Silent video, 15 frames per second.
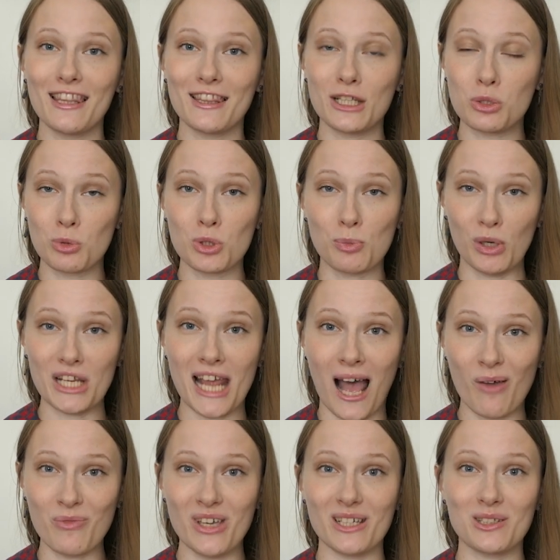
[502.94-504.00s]
This one's pretty
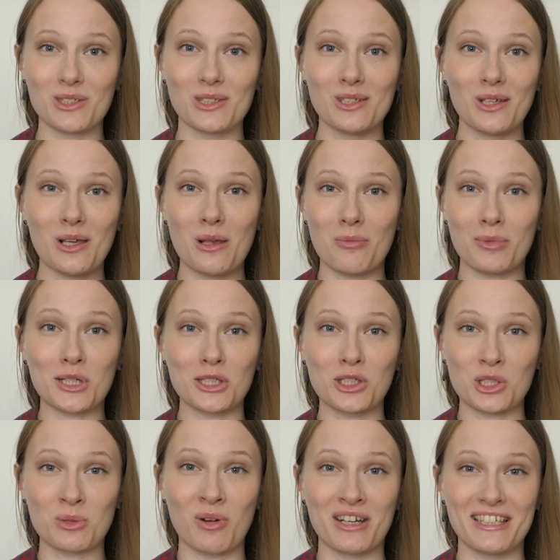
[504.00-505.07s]
obvious, but I
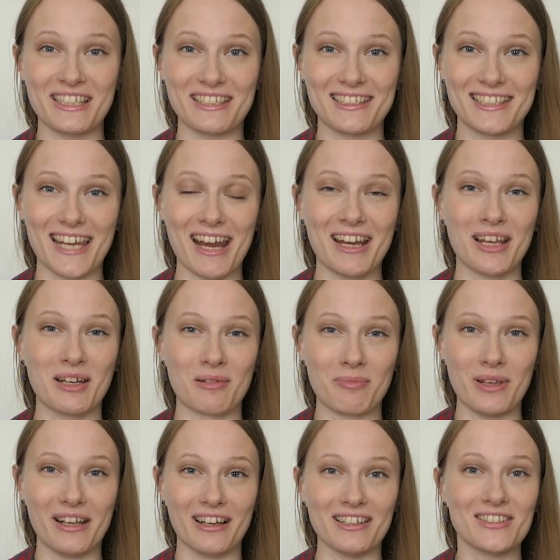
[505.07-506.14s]
just wanted to state it
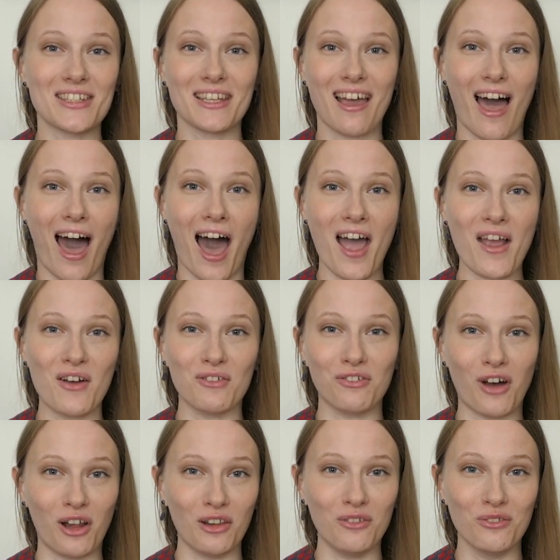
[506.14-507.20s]
because I have
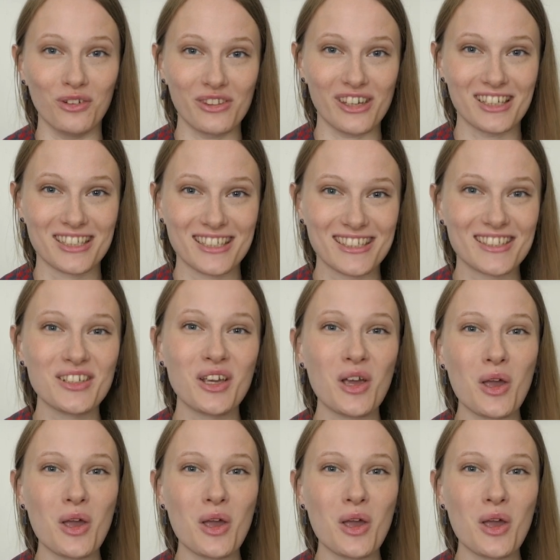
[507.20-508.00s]
fallen for this.